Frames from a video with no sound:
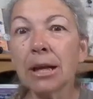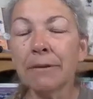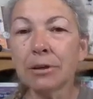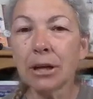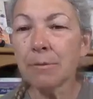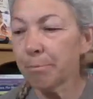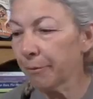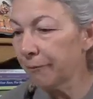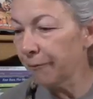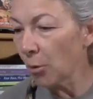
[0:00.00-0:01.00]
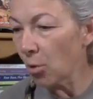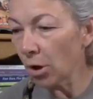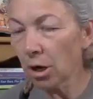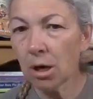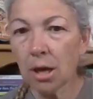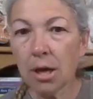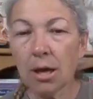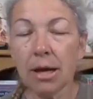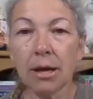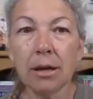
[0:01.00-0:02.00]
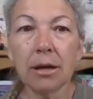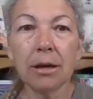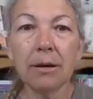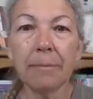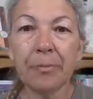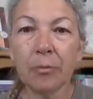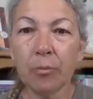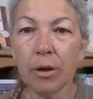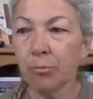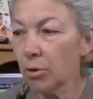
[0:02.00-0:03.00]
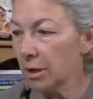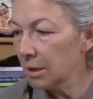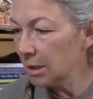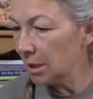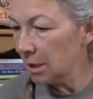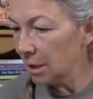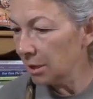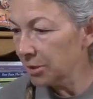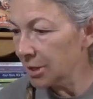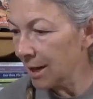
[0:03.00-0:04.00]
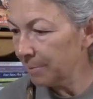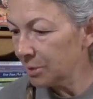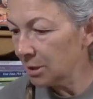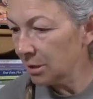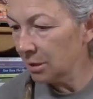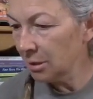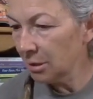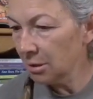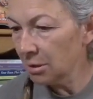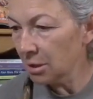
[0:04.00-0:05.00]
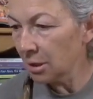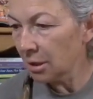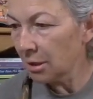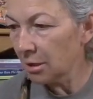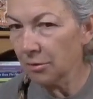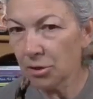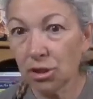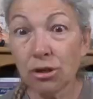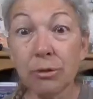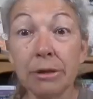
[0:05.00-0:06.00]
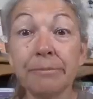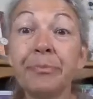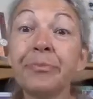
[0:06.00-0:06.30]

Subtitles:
I've done it before when we adopted Stewie.